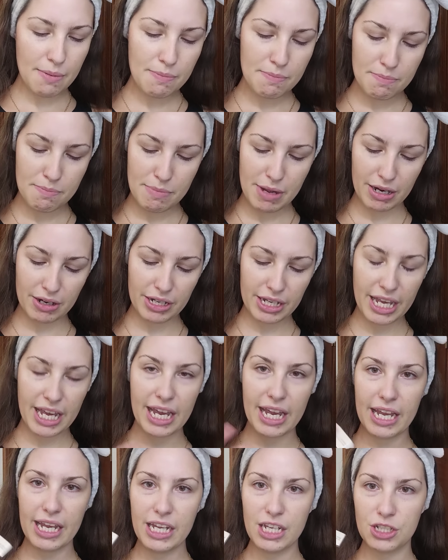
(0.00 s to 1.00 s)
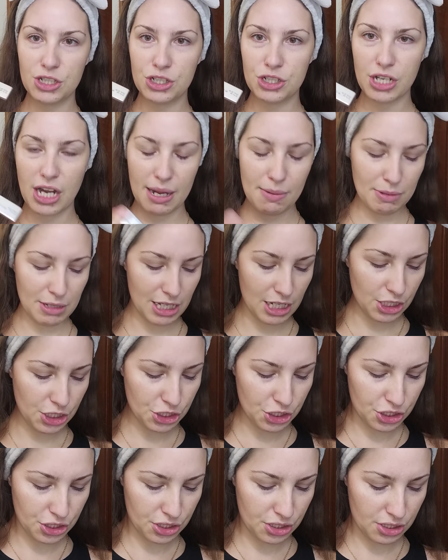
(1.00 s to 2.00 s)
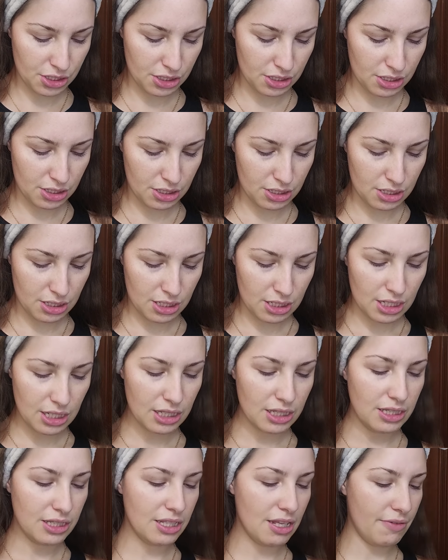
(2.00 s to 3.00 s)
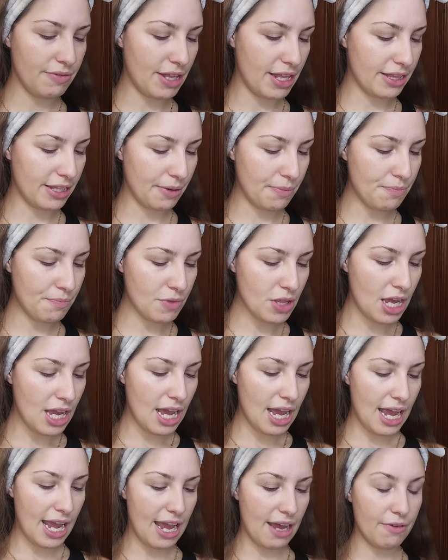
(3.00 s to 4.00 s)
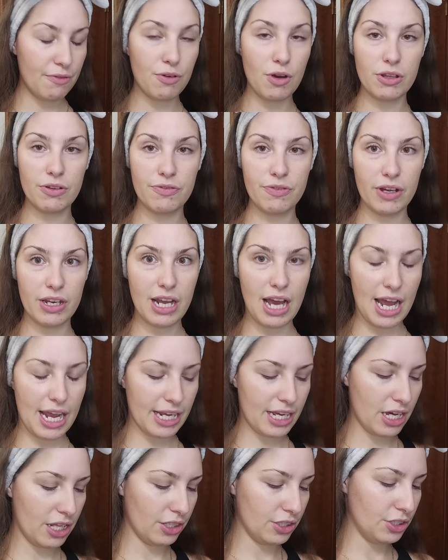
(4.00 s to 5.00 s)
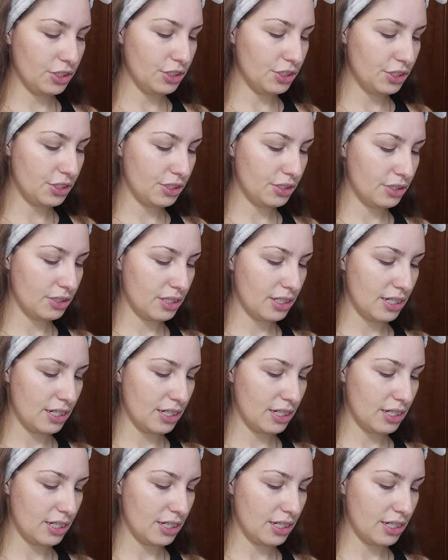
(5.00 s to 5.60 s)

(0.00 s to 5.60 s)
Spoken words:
Mary Kay in Shy Blush. Love that thing. And for all the fun eye colors,